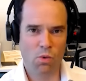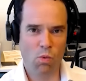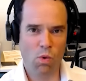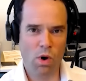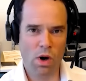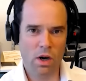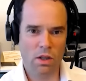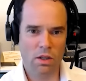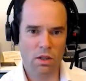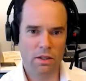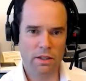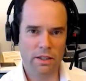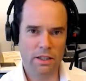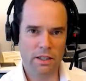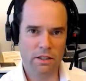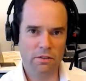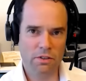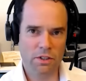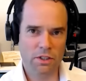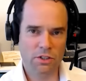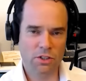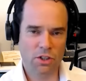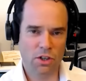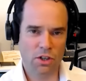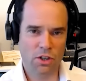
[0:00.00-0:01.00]
while
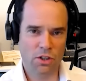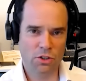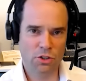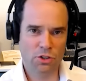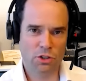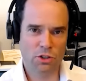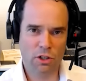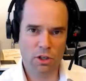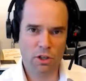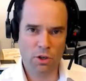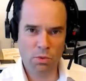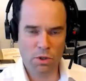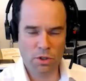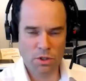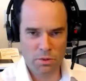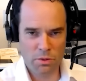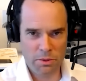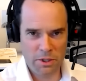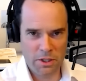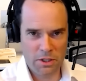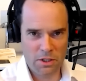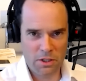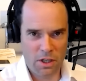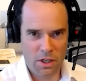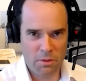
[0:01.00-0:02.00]
EVs are slower to be
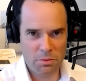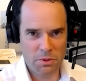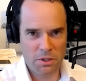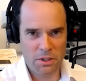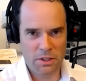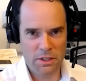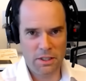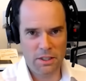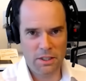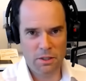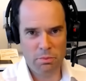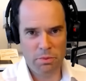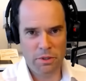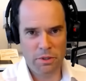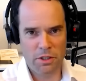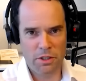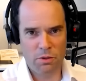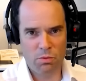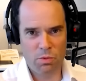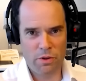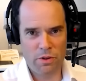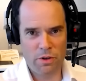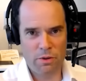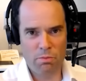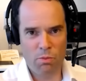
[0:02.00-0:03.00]
adopted in the period
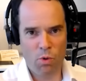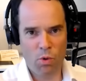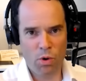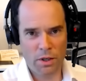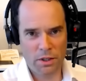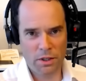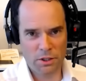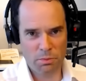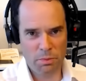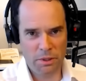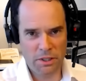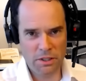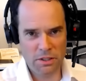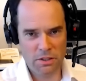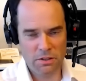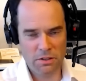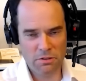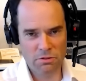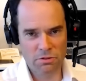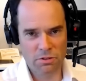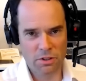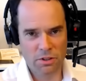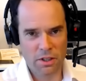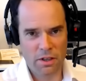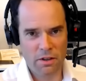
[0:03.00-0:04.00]
where they're more
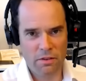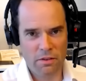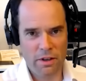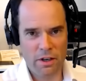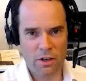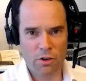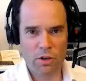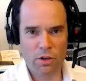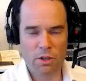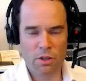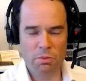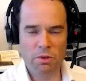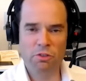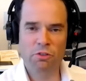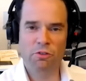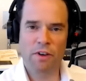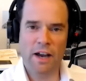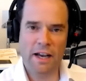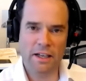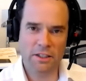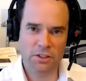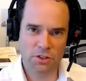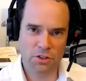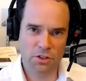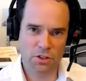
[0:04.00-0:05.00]
expensive, they're going to be
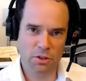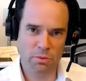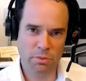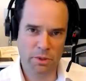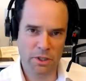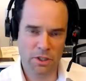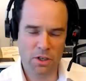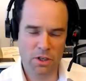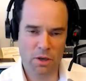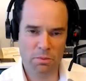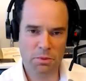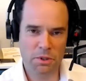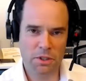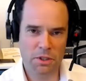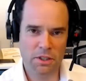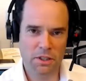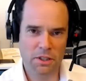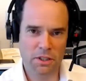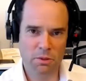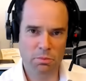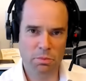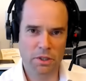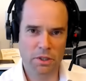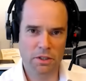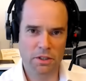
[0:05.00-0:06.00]
faster to be adopted in
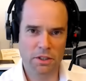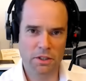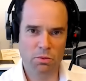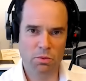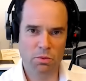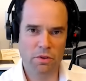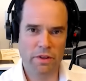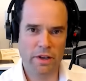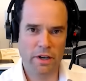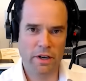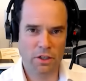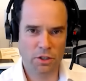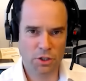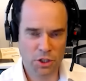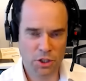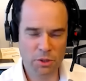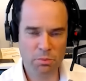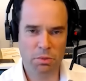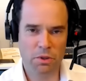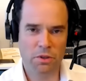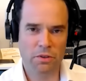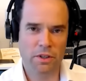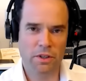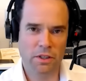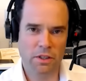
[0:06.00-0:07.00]
the period where they are
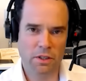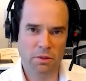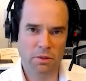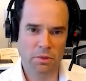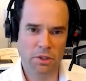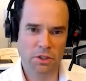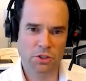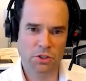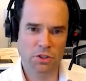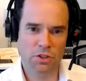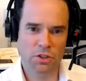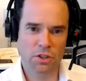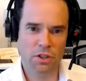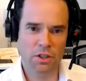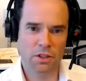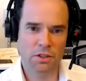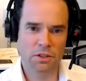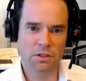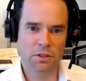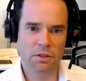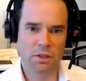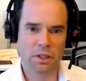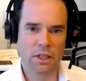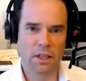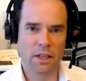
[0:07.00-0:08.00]
cheaper than combustion
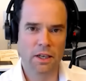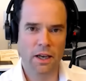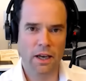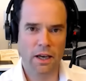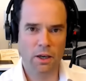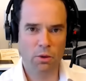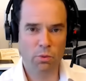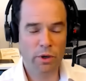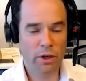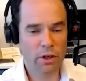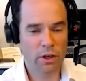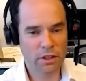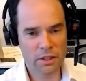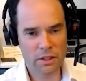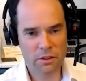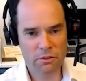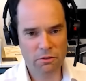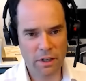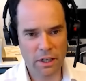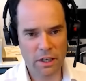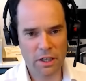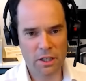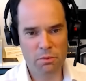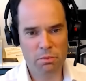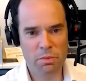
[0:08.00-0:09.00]
cars. And we are at the
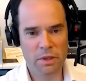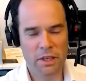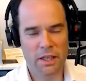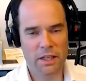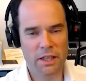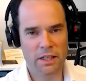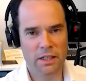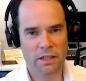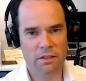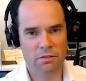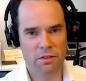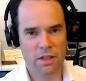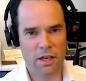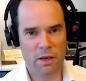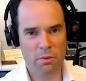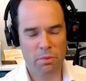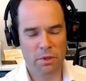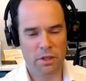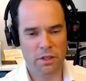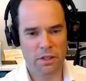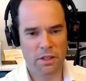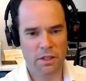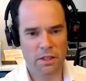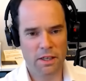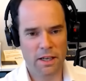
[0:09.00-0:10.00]
very beginning of that
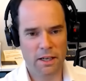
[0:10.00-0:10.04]
period